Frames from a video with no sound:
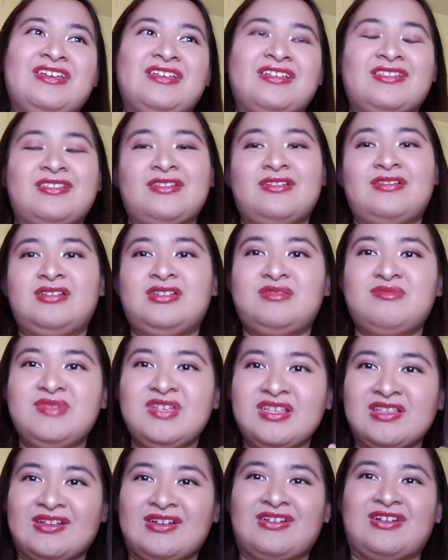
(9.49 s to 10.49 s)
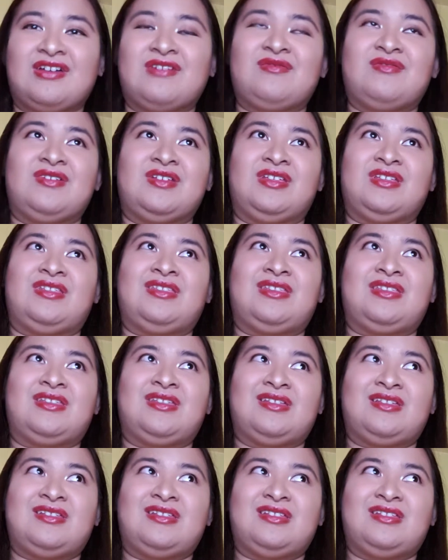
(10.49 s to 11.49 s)
So let me start off with
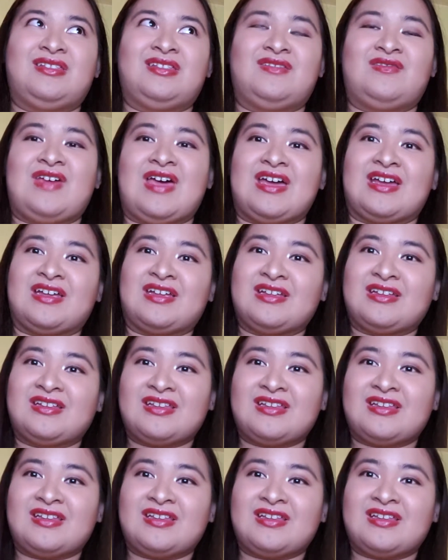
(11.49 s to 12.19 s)
the fact